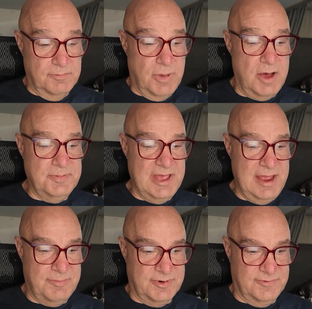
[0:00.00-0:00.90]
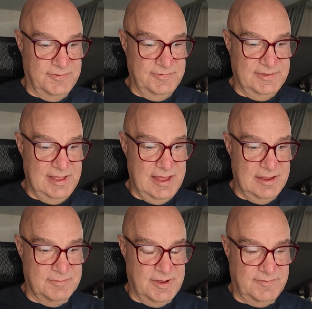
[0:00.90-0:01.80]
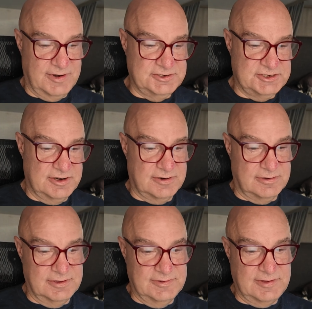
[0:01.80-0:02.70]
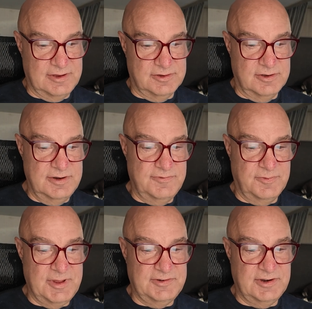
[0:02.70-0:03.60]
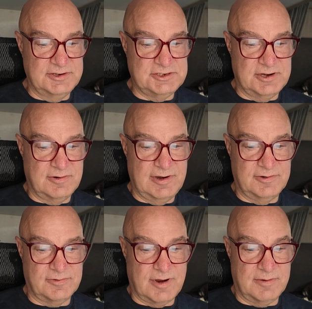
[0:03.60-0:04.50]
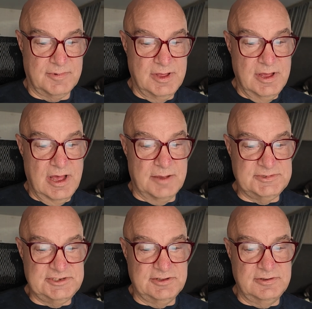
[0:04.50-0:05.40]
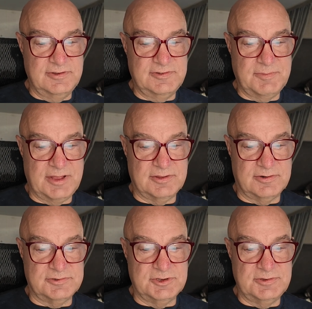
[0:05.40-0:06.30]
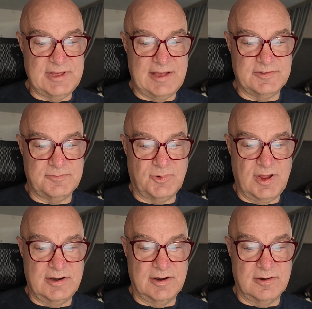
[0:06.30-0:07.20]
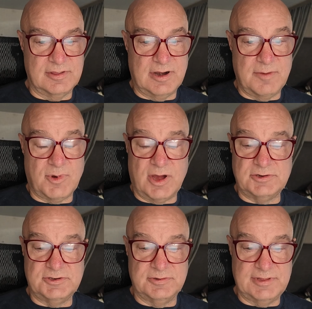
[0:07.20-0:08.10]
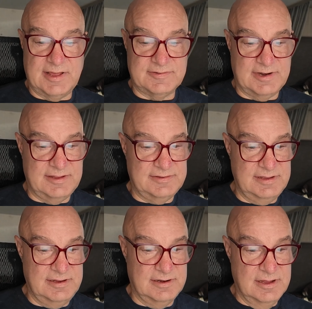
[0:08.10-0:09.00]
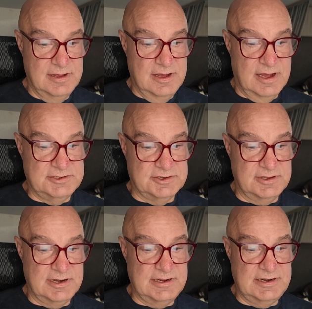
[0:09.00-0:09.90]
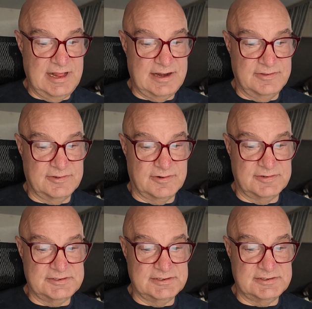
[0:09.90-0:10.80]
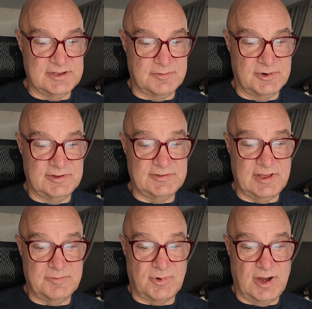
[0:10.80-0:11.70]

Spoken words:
Pup Camper 58, my friend Cheryl, is saying, good information on generators, Rob. I'm still using my little 2000 Predator that I bought in 2018. I took it in and had it serviced this summer, and it's like